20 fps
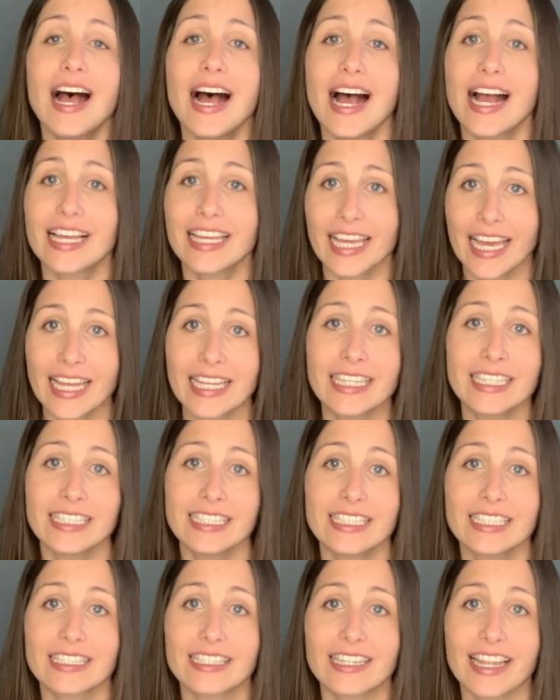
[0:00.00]
Again,
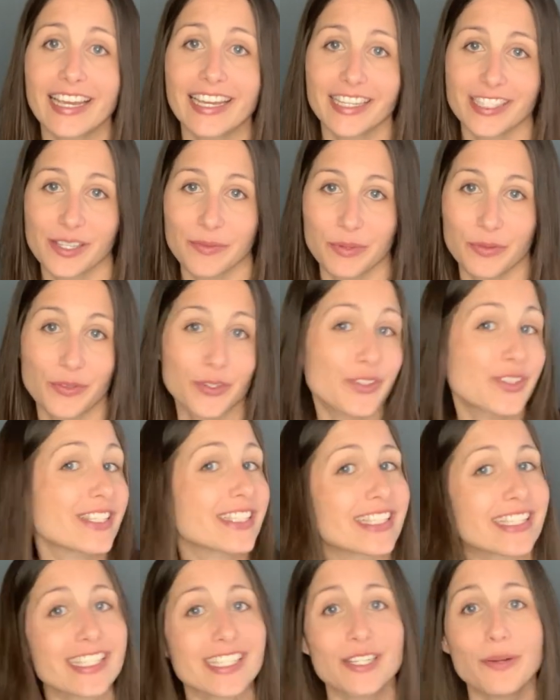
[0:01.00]
like I said before, this
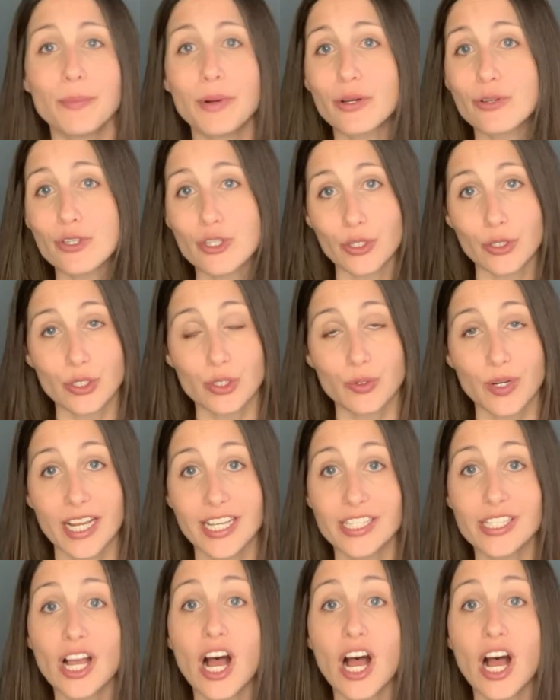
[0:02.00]
is an emotional stress,